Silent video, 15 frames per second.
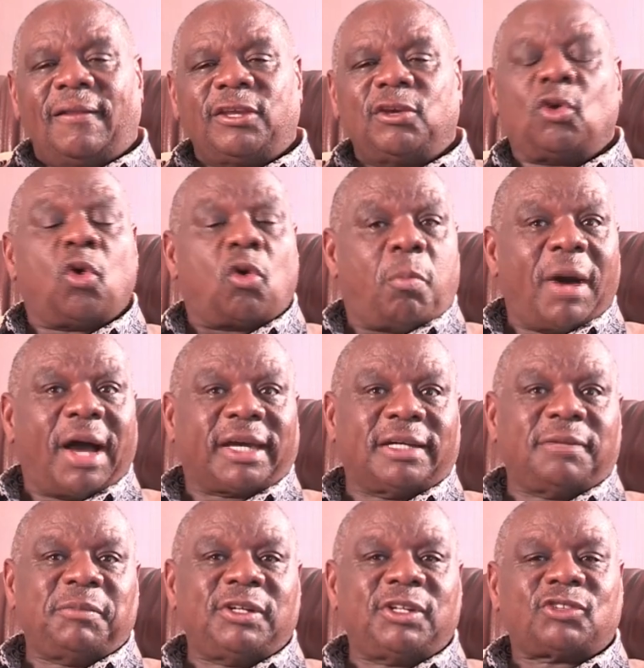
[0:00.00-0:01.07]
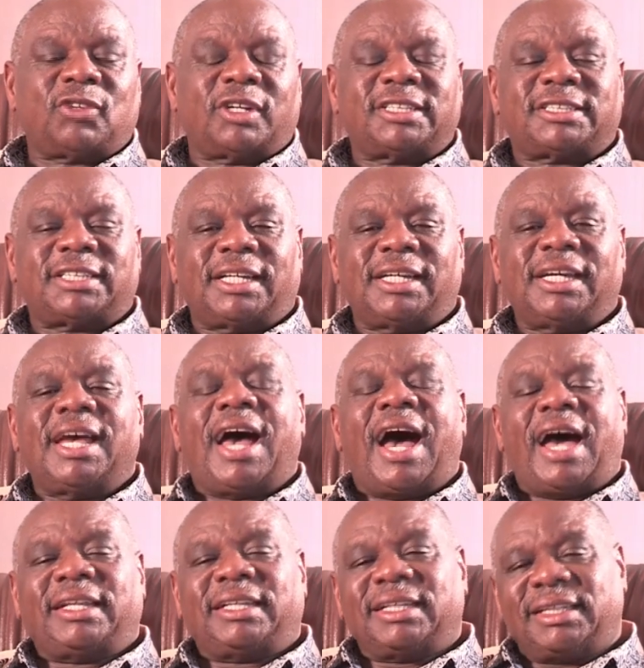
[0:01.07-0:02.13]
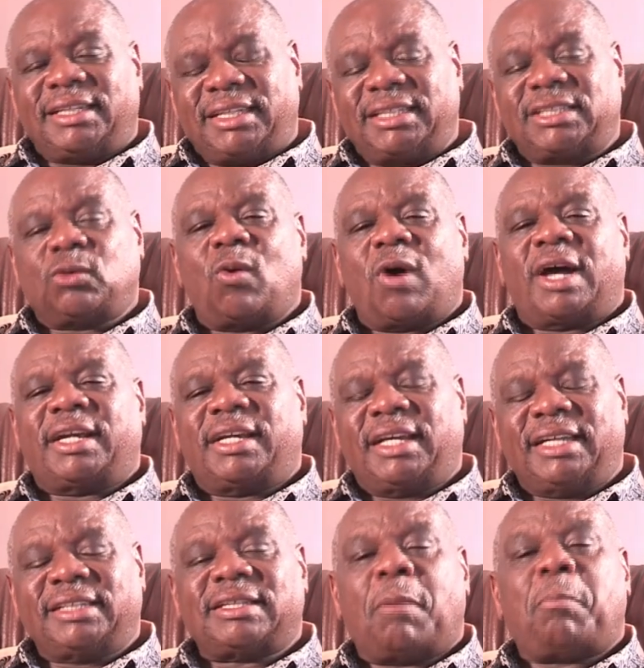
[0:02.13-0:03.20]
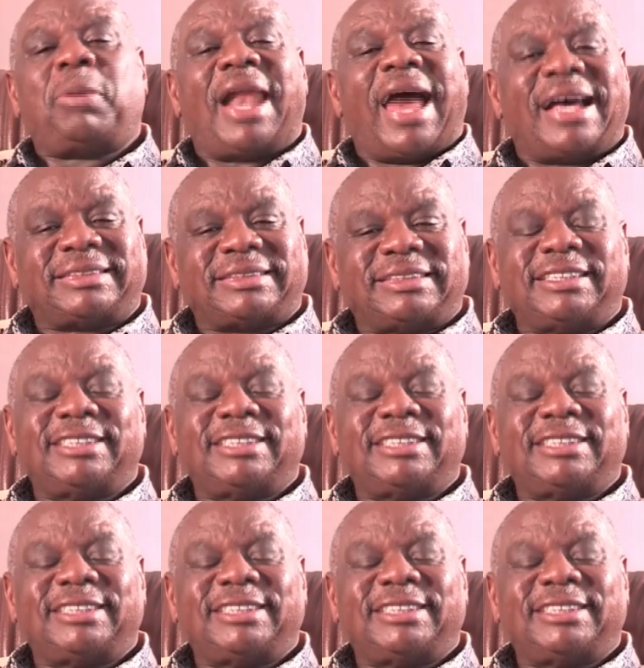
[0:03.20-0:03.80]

you look back in ministry and say, I think this one is a plus.